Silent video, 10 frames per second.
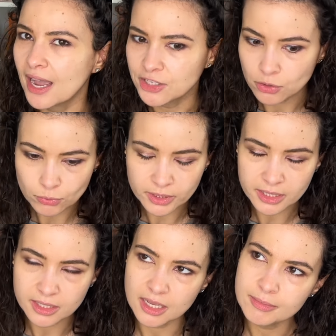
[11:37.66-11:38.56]

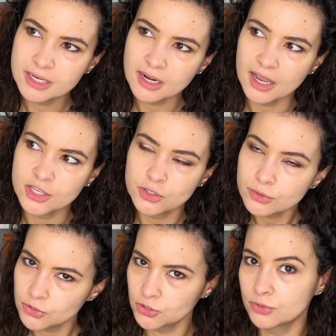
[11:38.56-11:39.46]
I
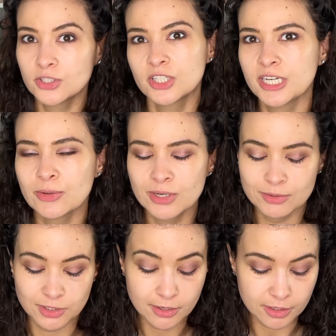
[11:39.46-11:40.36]
used to use Clinique when I
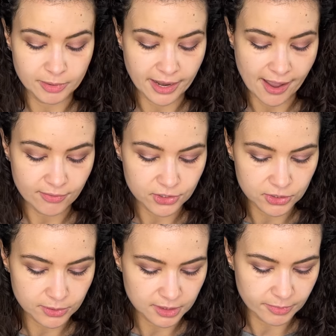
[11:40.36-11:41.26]
was younger, but I haven't
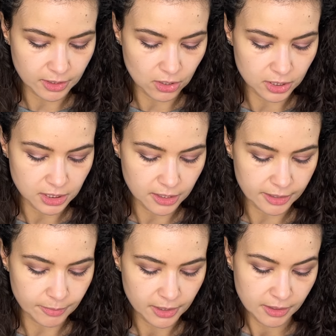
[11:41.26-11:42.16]
used them in a long
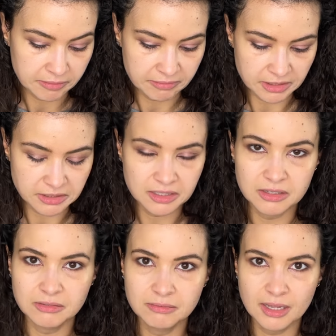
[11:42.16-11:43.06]
time. And
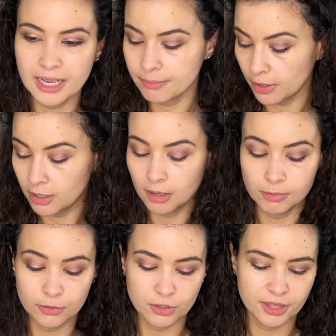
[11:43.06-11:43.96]
so I bought a
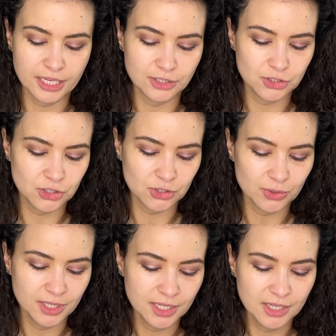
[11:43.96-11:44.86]
couple other things
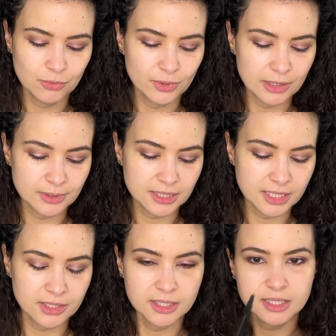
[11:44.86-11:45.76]
too when I was
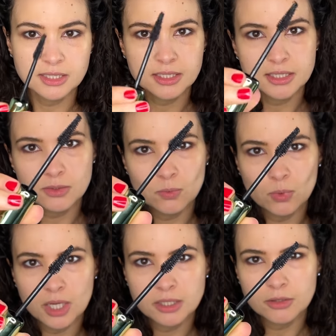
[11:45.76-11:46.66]
there. This is
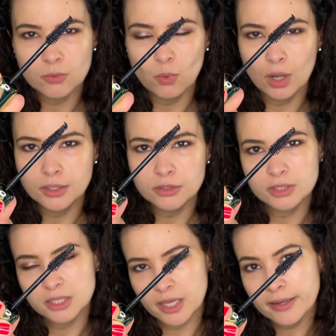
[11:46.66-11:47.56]
what the wand
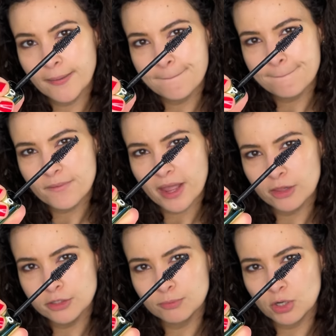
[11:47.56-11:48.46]
looks like. Okay, it
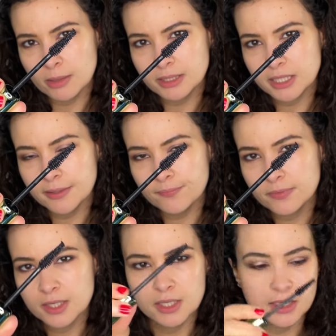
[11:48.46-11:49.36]
looks promising.
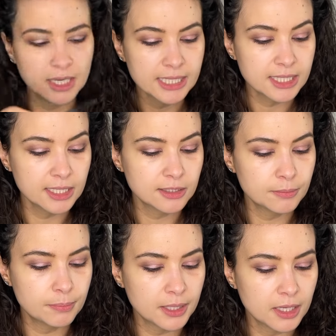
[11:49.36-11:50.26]
I like that it's a
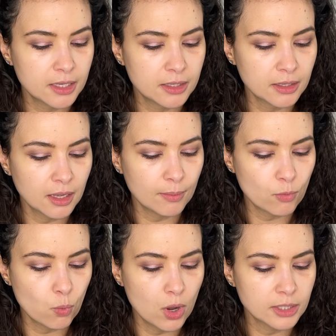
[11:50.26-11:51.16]
big
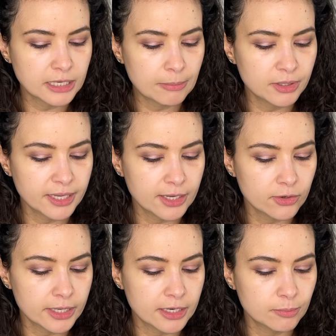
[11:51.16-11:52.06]
wand
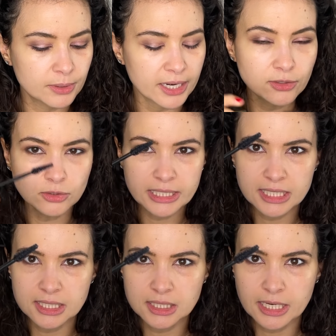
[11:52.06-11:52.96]
applicator here, but I also like
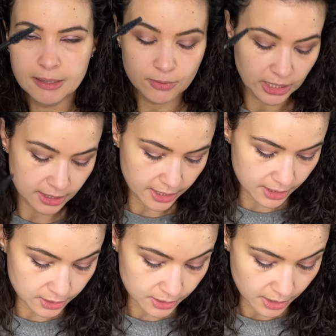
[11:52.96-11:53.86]
that it's tapered at the
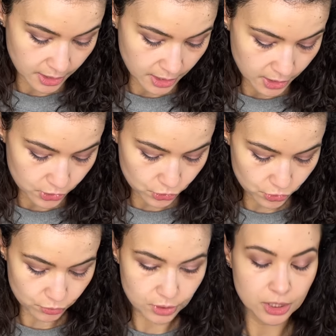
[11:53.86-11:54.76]
end
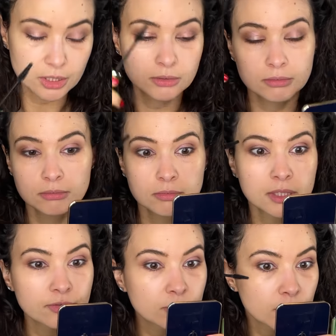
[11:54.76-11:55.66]
to, you know,
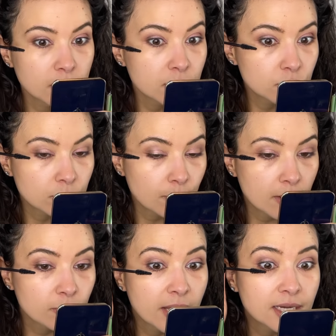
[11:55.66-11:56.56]
if you wanna do the
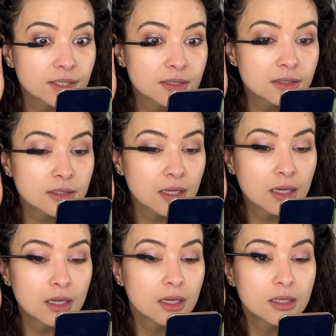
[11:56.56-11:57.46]
bottom lashes.
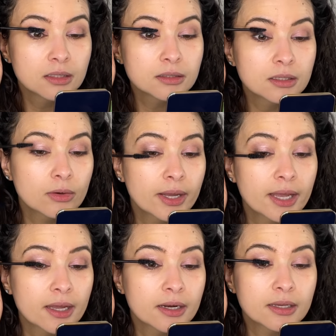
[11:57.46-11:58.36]
Let's go
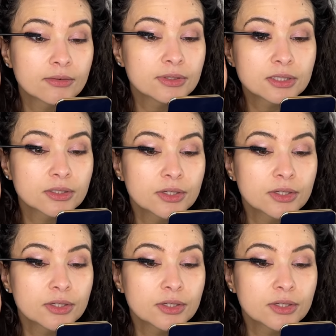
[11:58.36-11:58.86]
ahead and give this